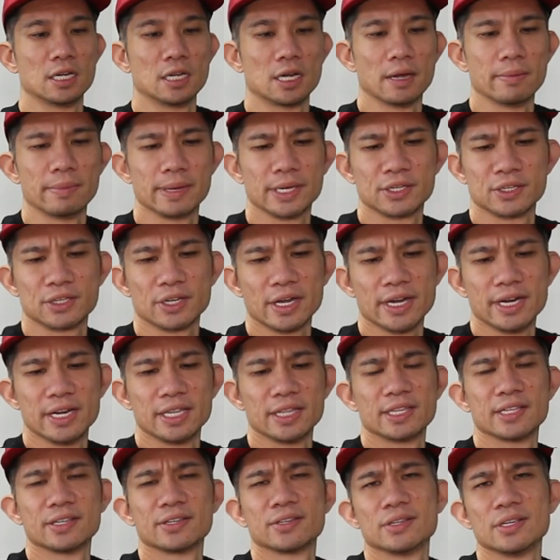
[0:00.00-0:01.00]
I'm
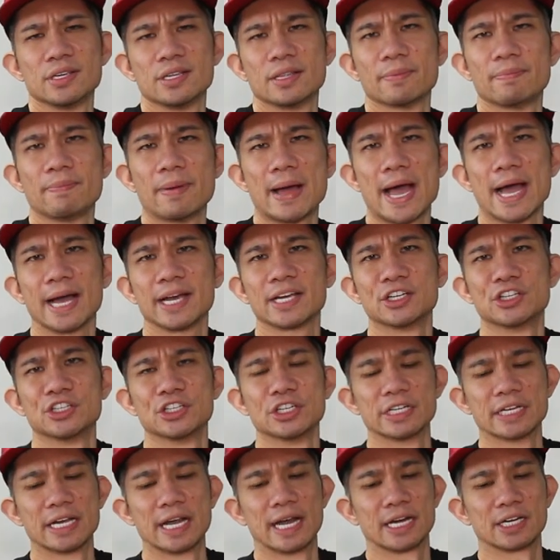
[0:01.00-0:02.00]
excited to see the
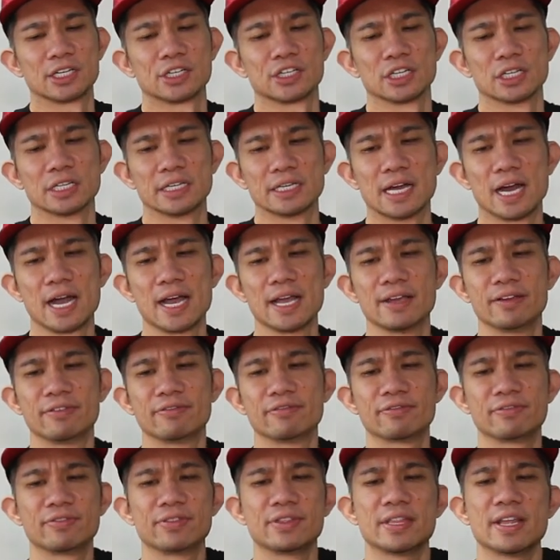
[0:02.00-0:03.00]
packaging, actually.
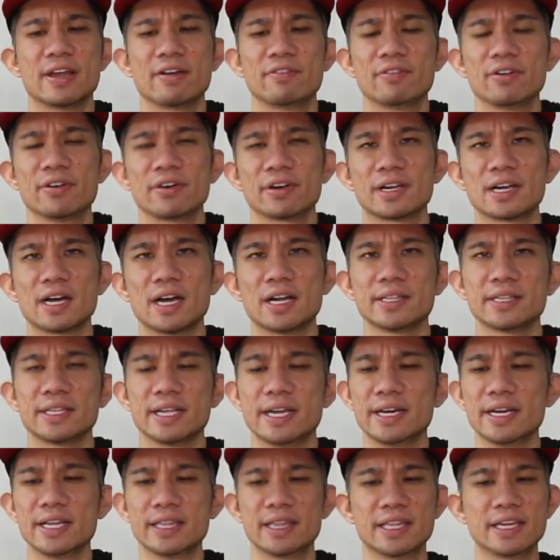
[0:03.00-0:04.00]
I've never gotten
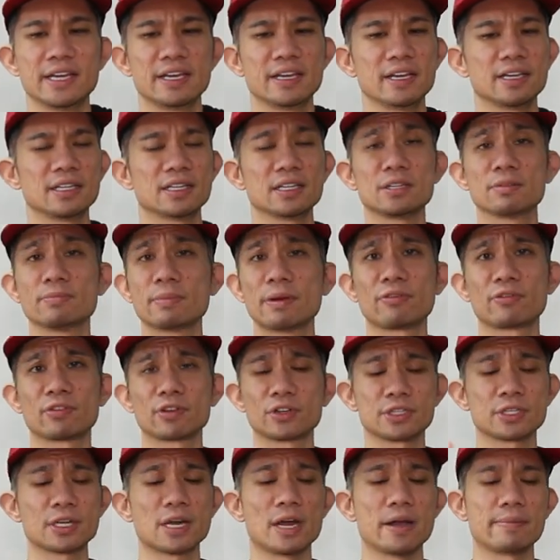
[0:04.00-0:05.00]
anything. This is my
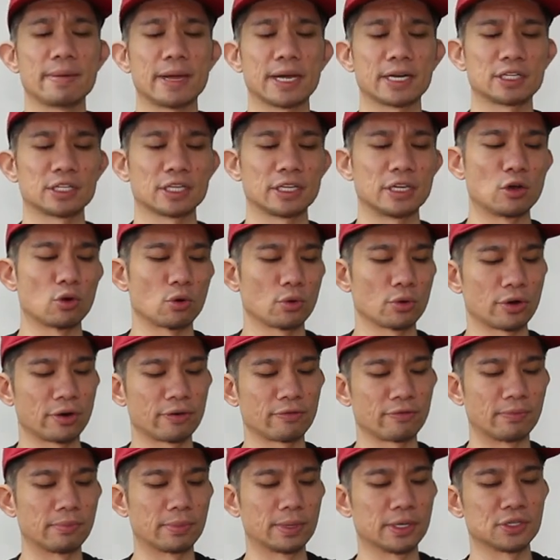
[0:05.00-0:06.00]
first time actually
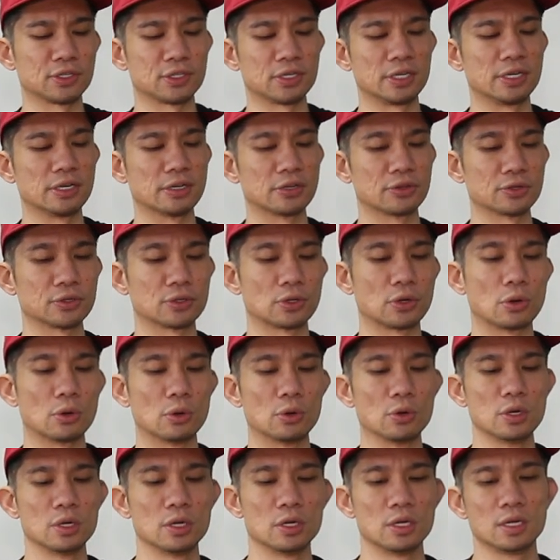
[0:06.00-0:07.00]
ordering from Kasina,
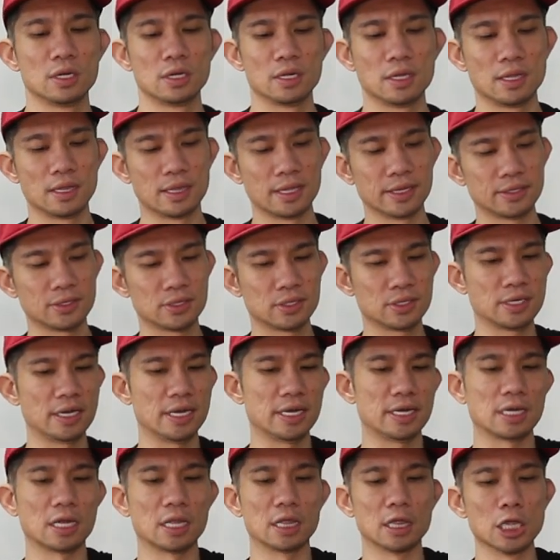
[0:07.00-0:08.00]
so let's
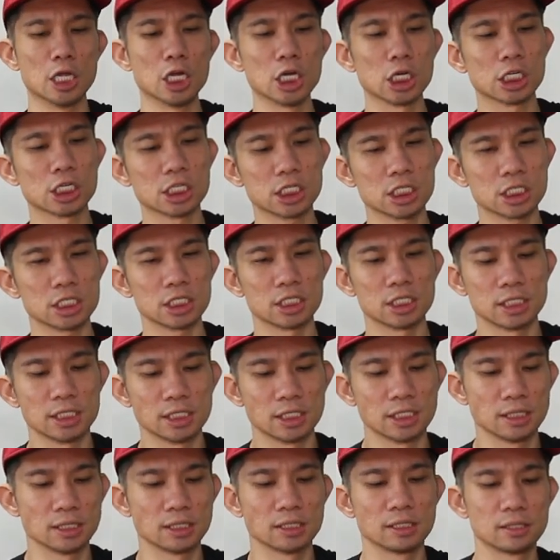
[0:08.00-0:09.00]
take a look.
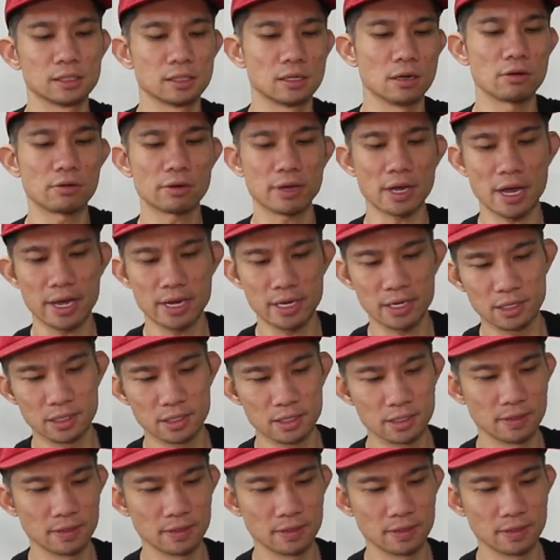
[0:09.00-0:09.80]
Okay,